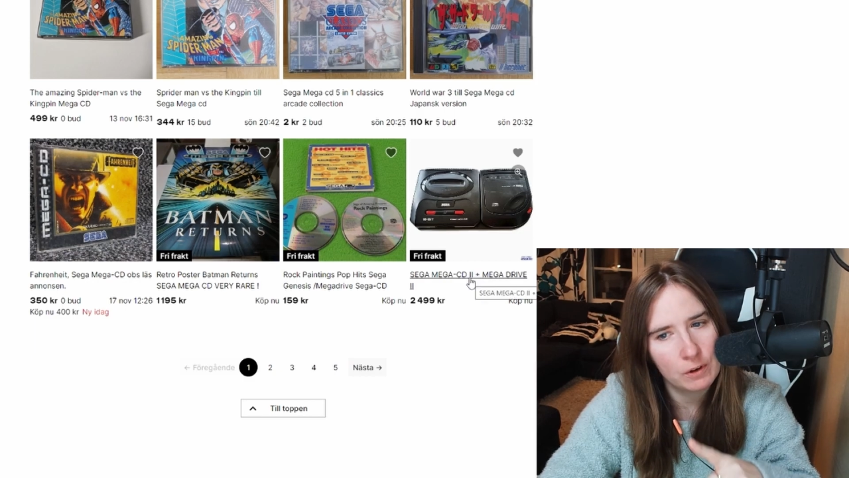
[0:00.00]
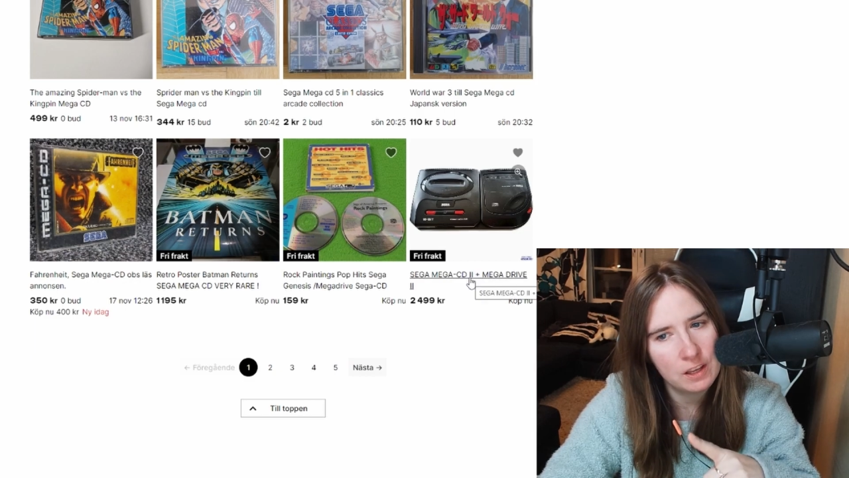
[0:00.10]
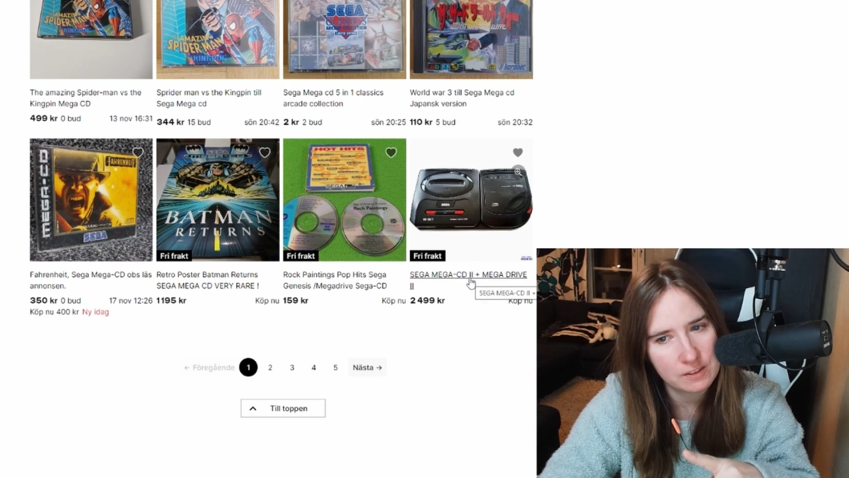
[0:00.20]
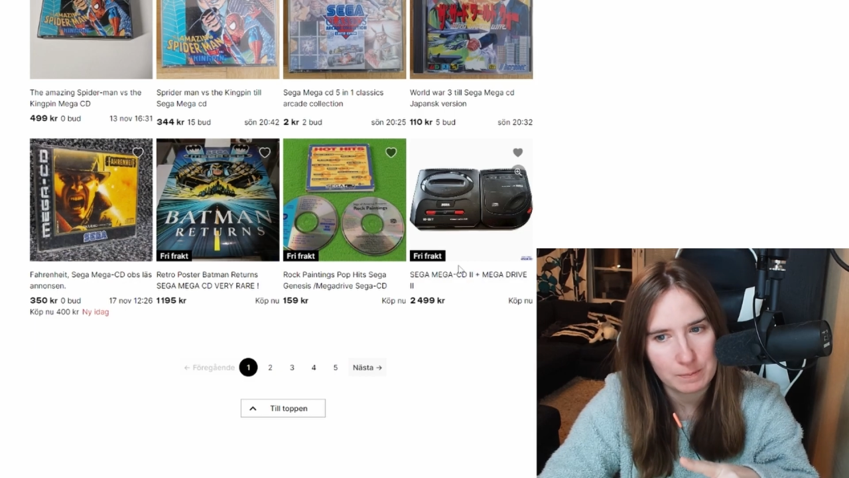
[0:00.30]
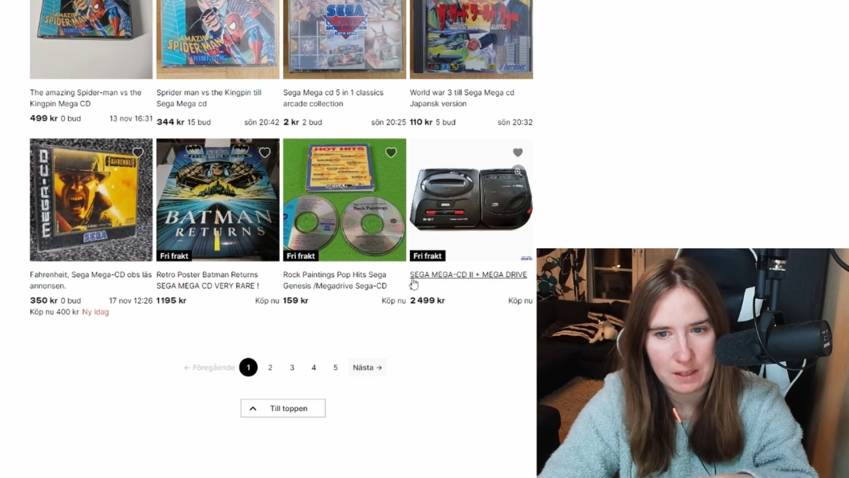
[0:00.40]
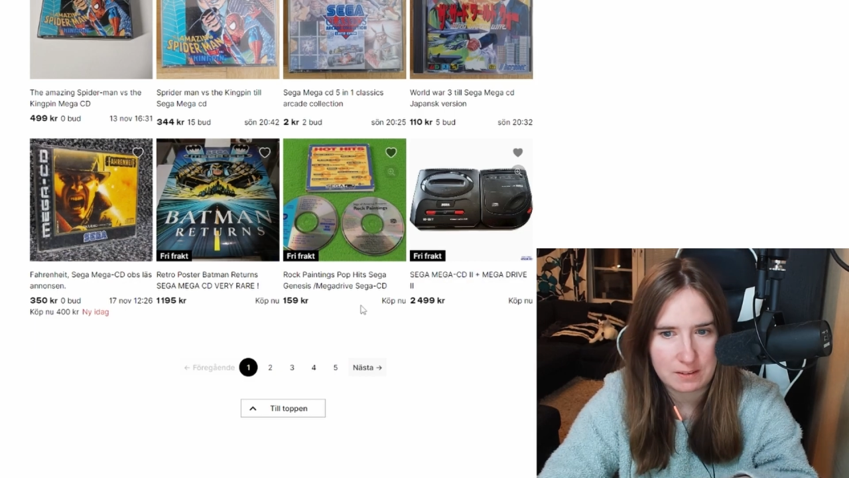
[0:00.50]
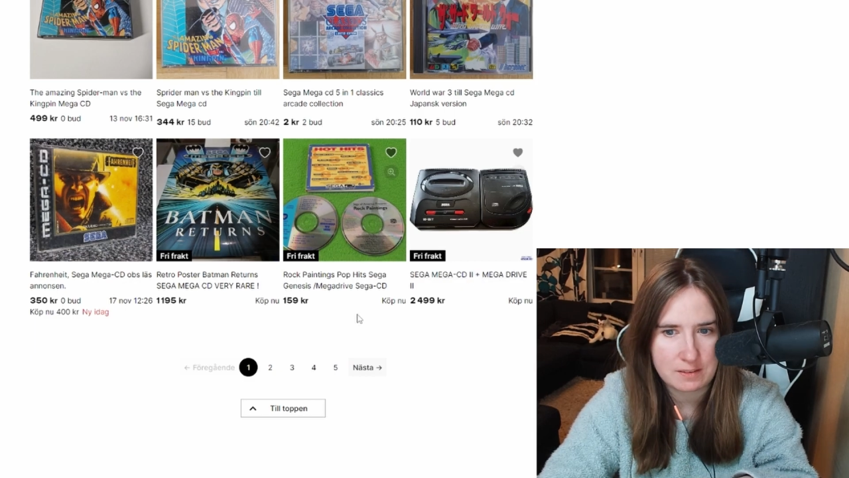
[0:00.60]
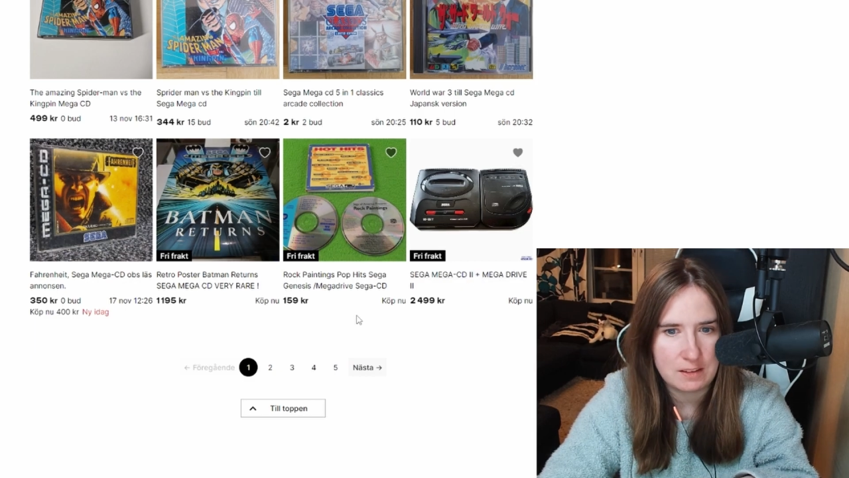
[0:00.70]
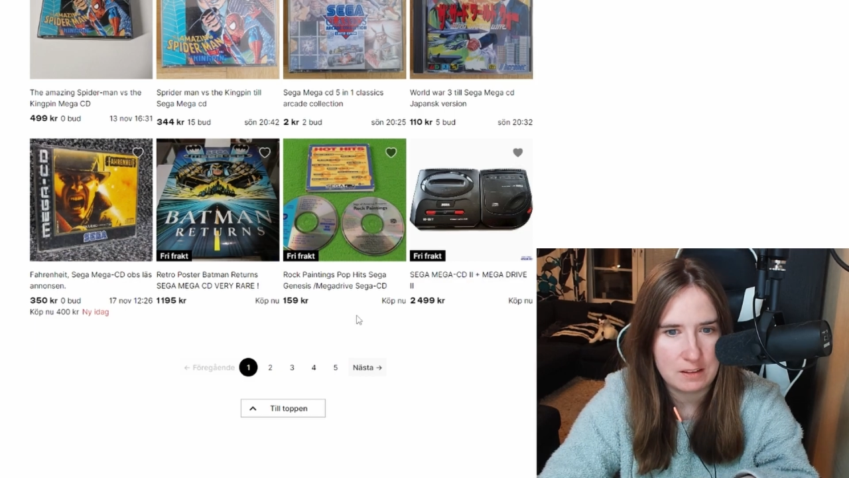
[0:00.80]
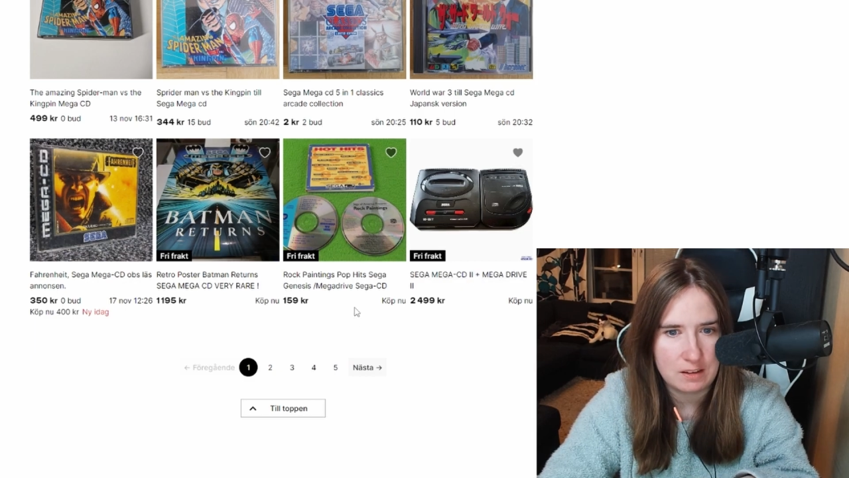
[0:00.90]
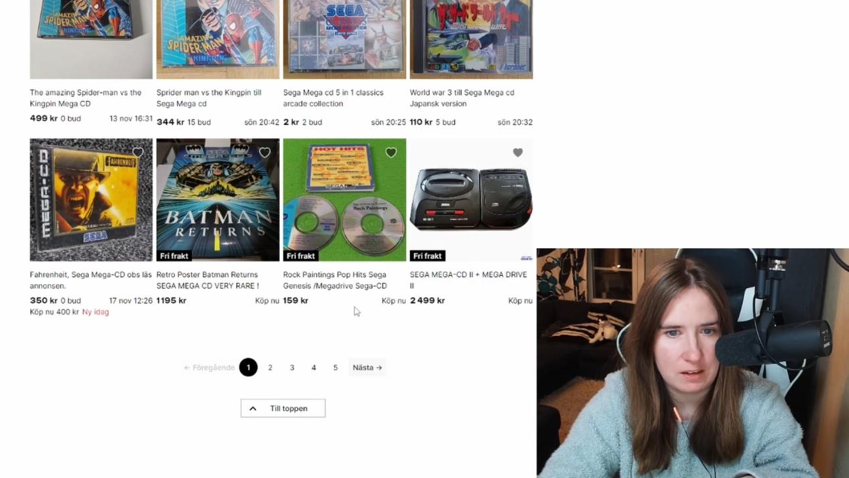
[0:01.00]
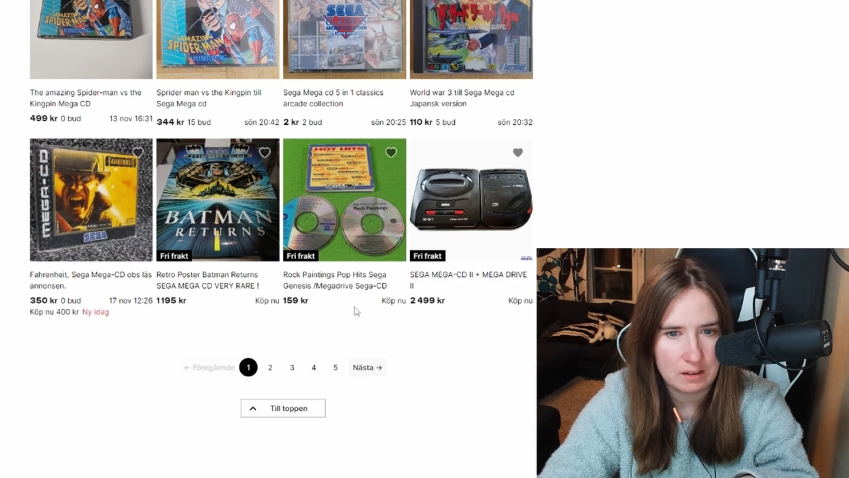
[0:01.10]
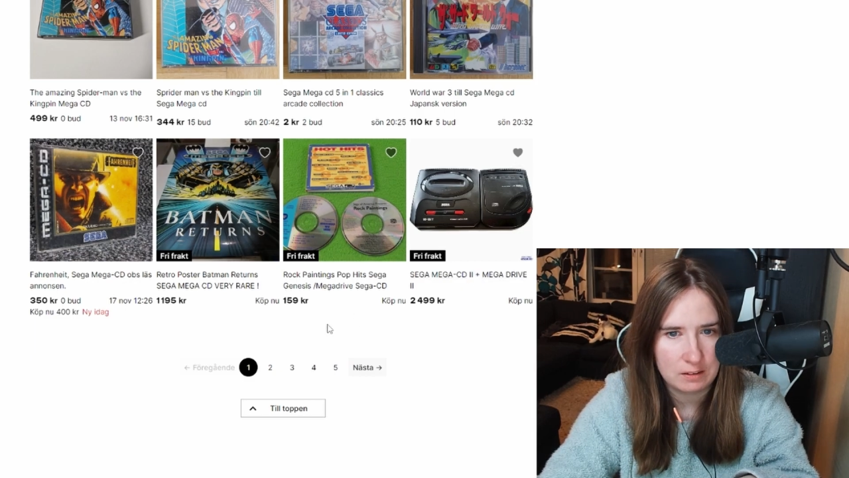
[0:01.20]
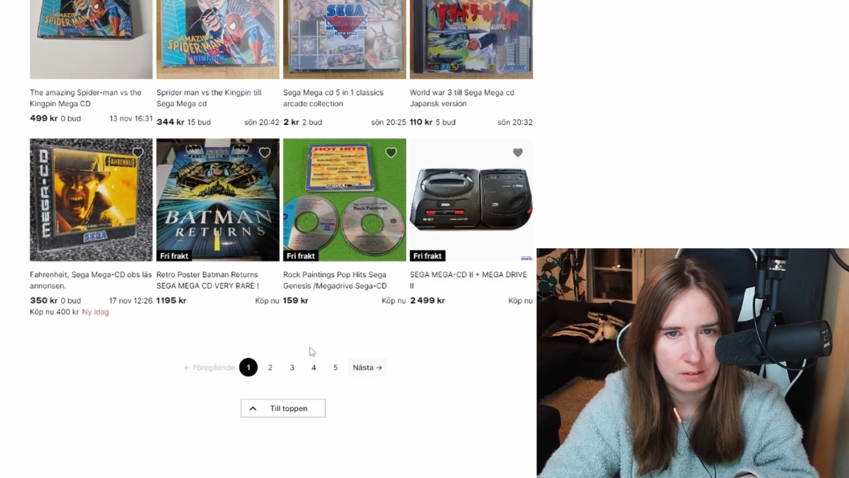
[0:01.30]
his Mega C D.